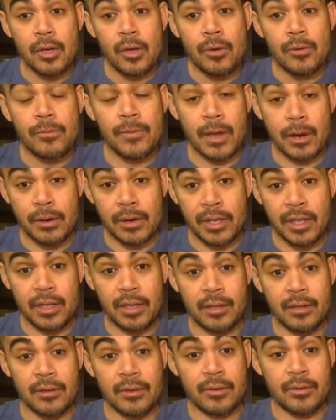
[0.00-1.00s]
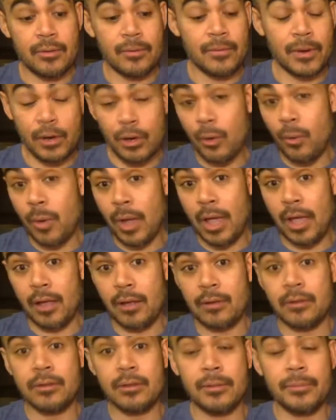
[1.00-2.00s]
very, very
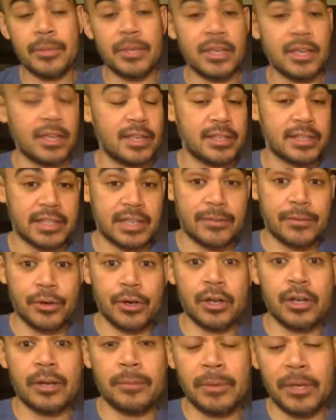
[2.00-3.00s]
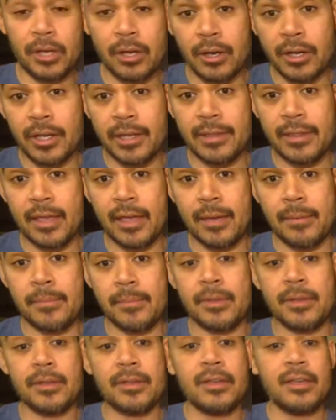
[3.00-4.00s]
well, because if you're going to be cooking
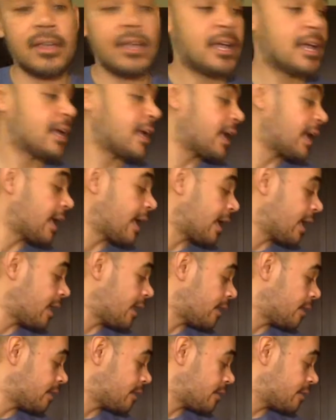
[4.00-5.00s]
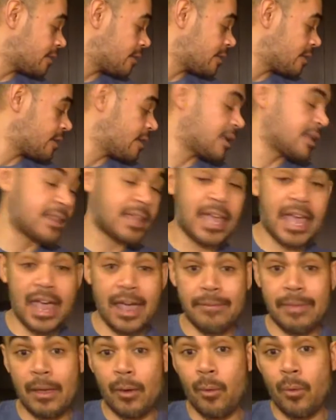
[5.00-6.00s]
them and they
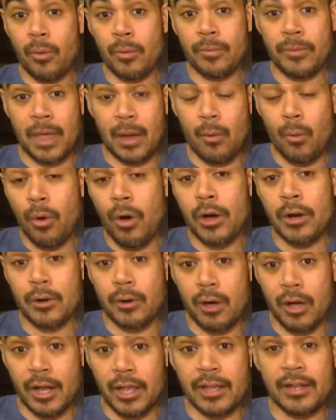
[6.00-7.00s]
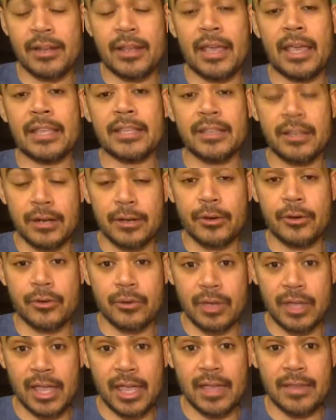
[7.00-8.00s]
have that water on it, it's going to
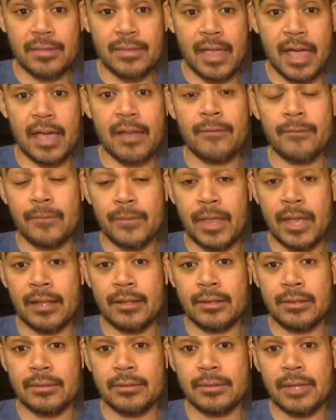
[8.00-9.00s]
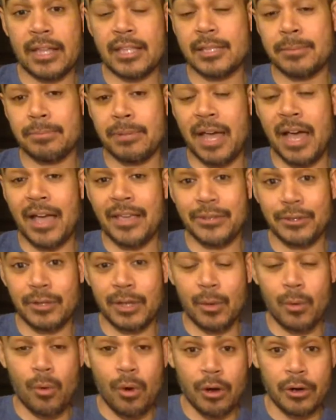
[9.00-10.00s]
create that splash. So
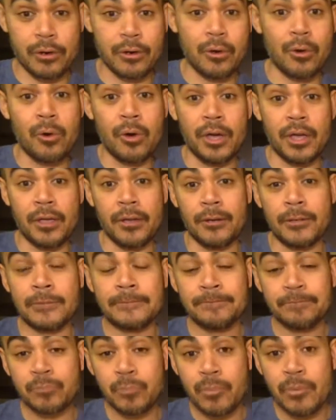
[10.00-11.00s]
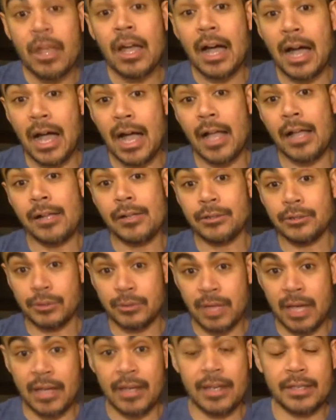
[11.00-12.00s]
like water and oil, hot, do
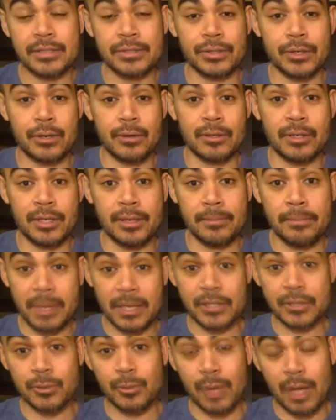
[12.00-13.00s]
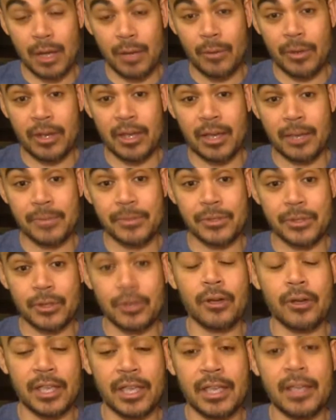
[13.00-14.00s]
not necessarily mix well when it comes to
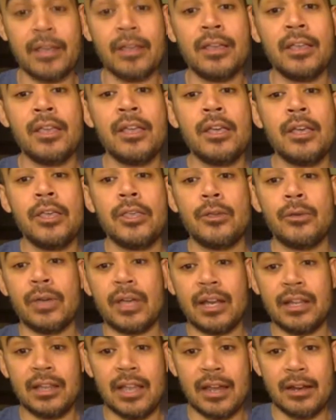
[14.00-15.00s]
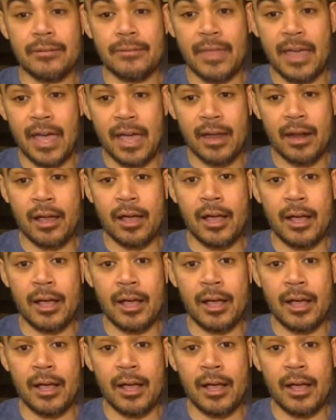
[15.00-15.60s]
cooking. You've got a lot of that